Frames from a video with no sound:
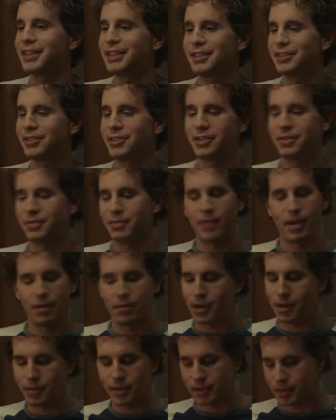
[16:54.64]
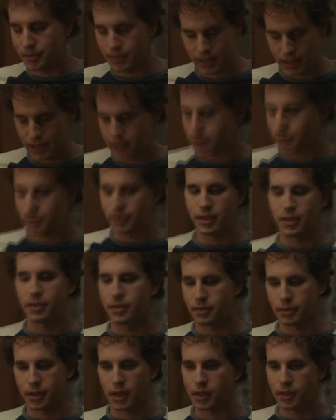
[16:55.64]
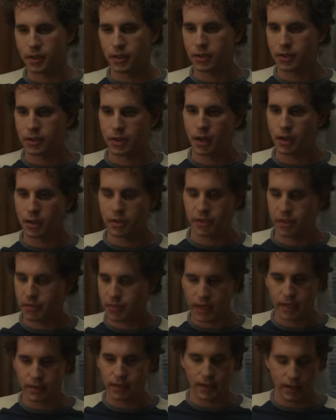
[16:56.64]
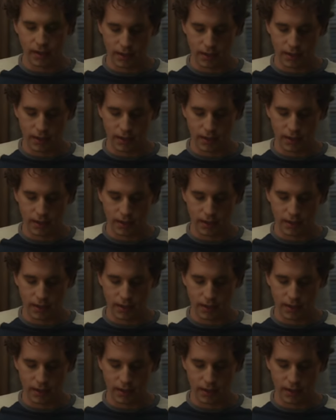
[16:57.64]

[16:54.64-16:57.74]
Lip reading: it's just my mom is obsessed with these college scholarship essay